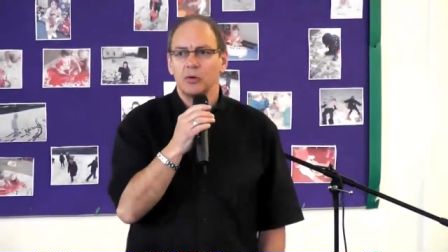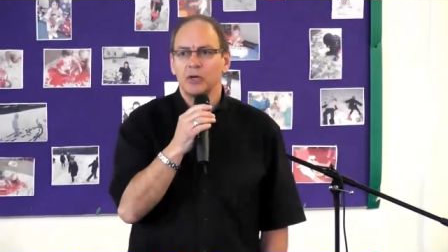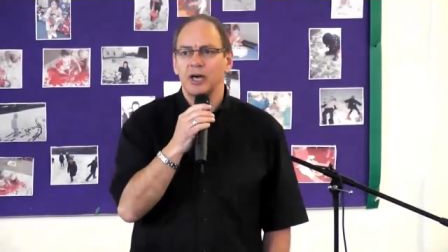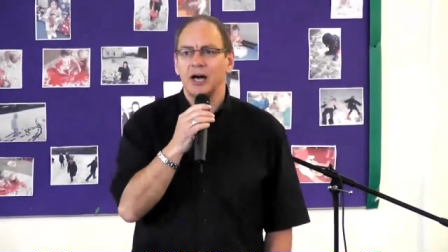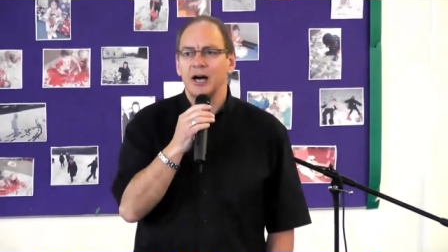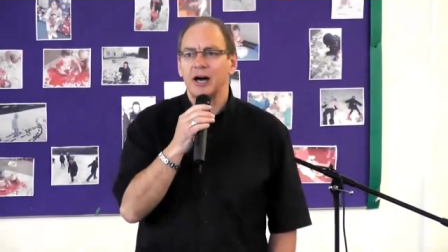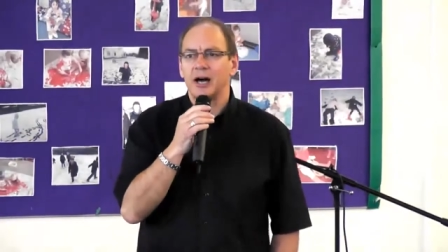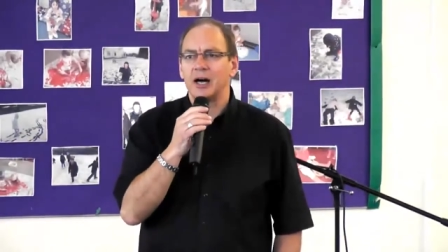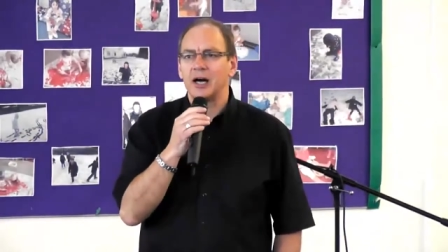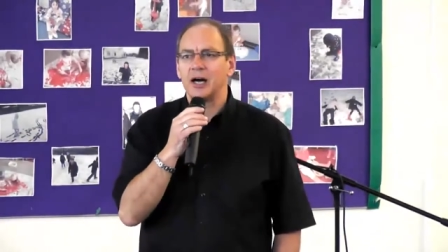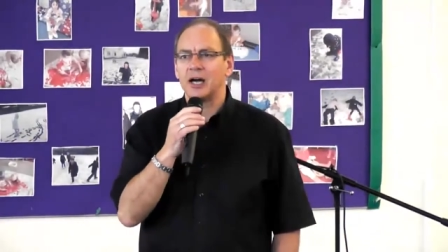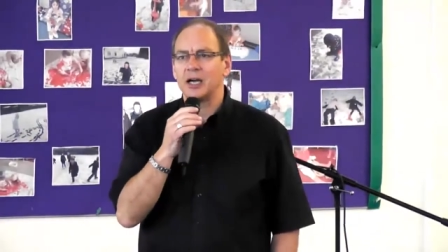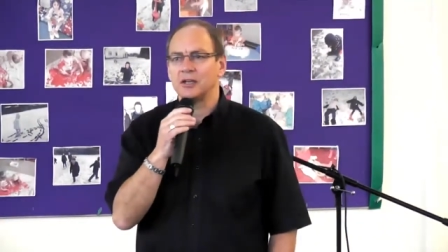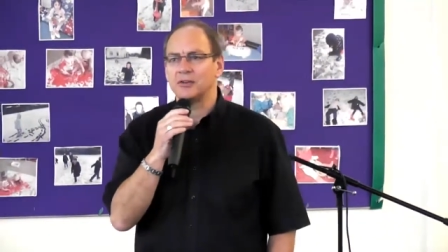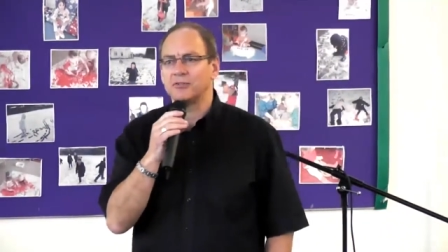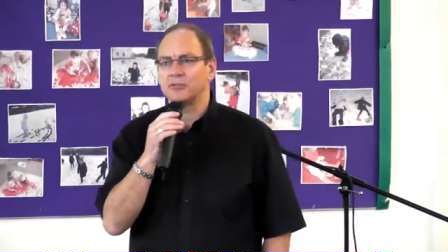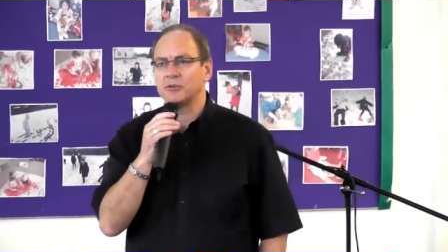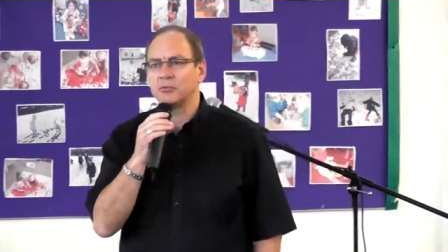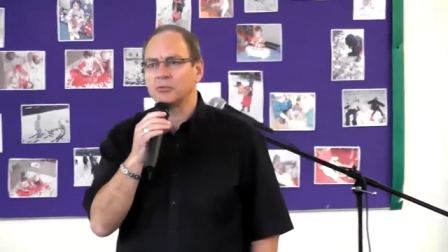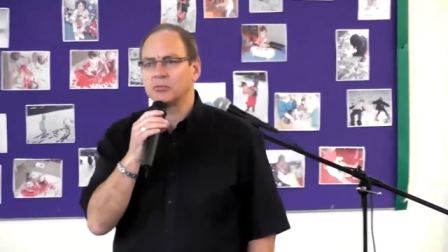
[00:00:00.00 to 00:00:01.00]
want to
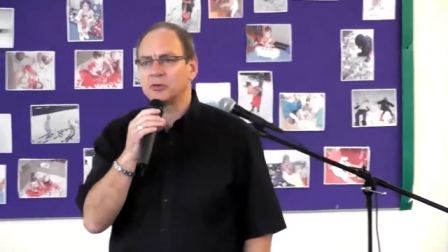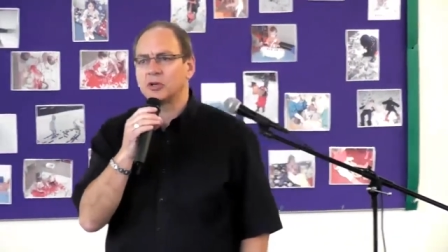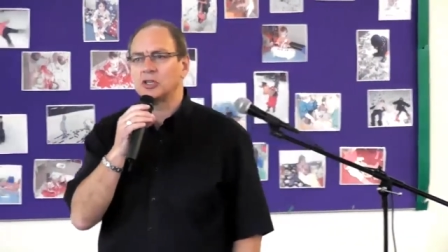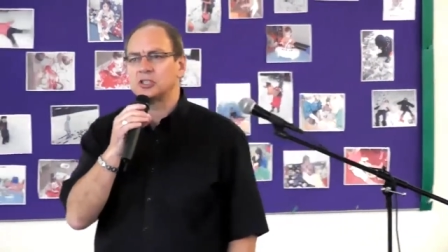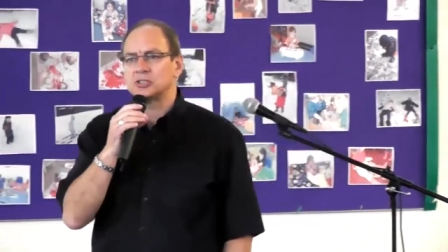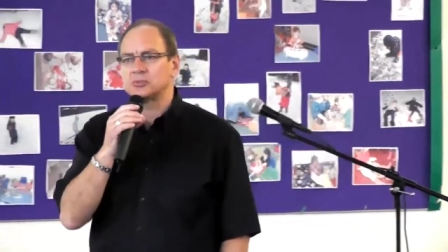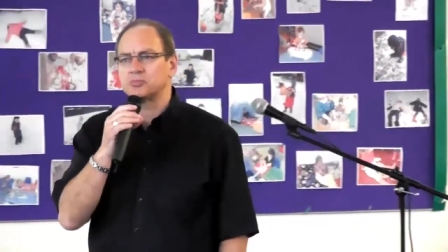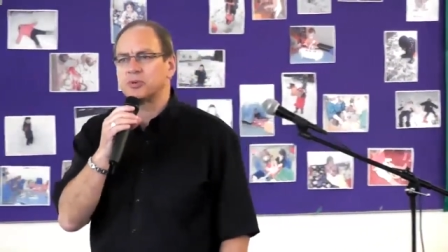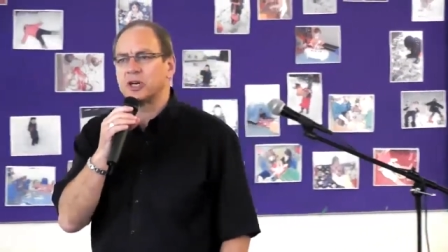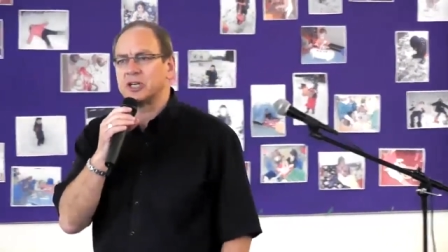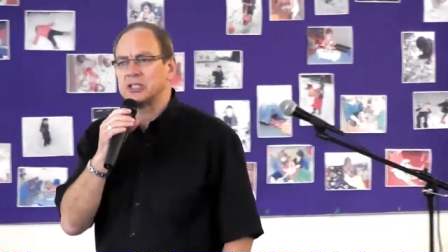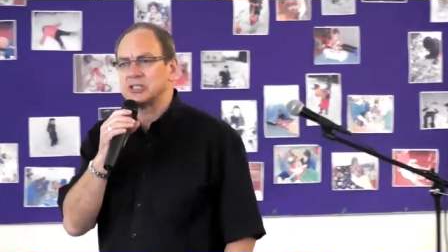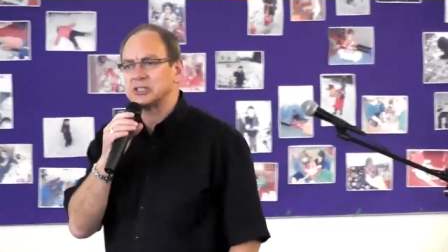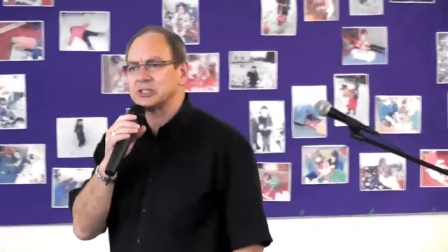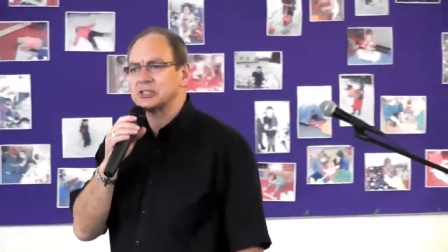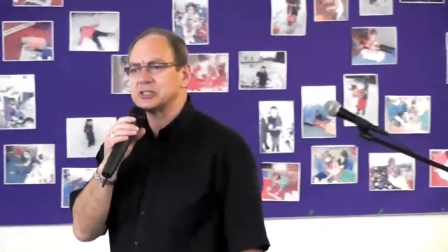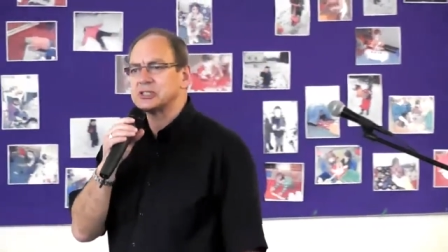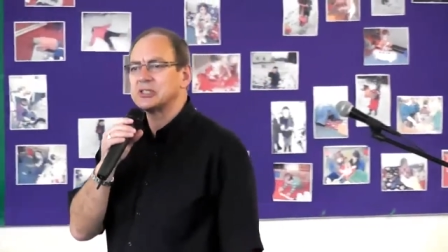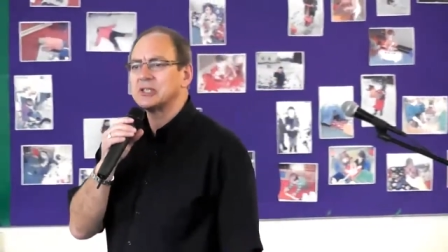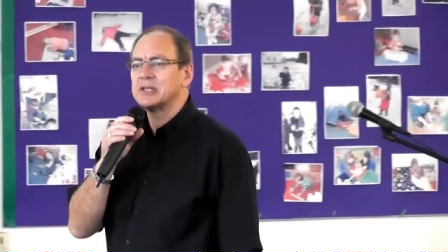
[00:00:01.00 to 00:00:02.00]
hide from God's
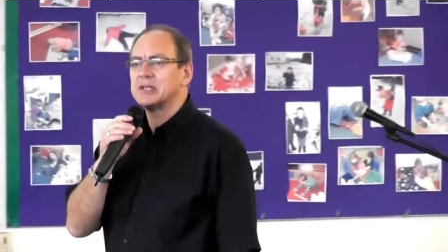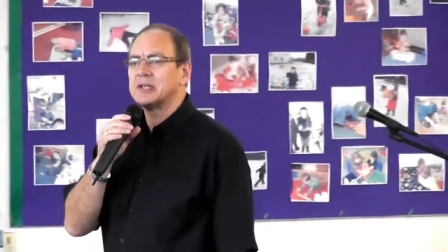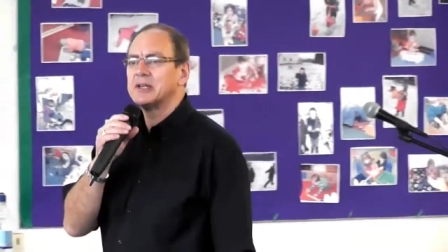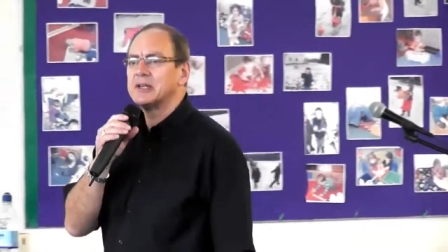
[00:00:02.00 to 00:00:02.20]
presence.